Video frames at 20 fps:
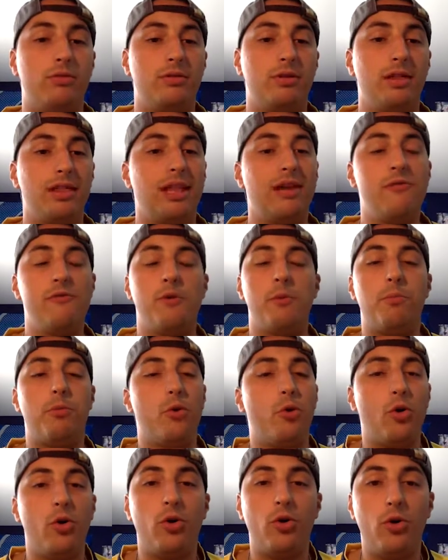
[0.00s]

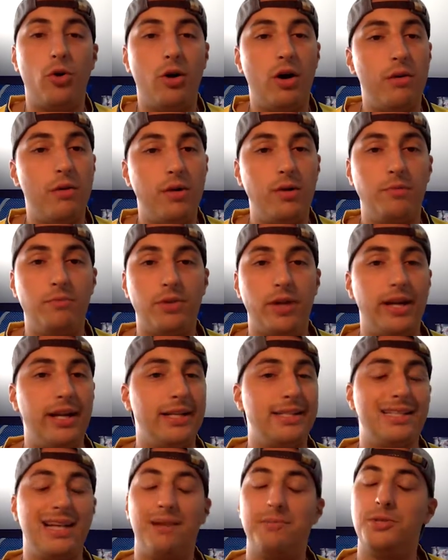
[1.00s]
Liverpool played
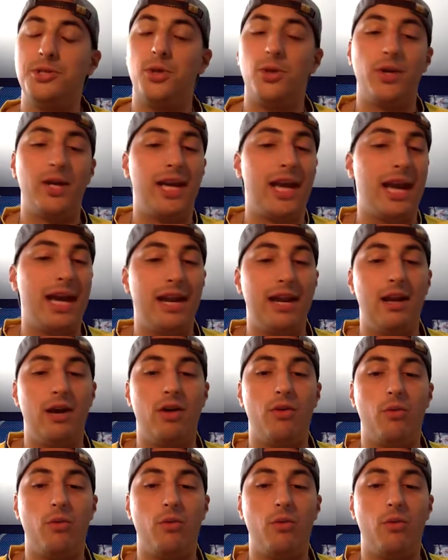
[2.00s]
exceptional again,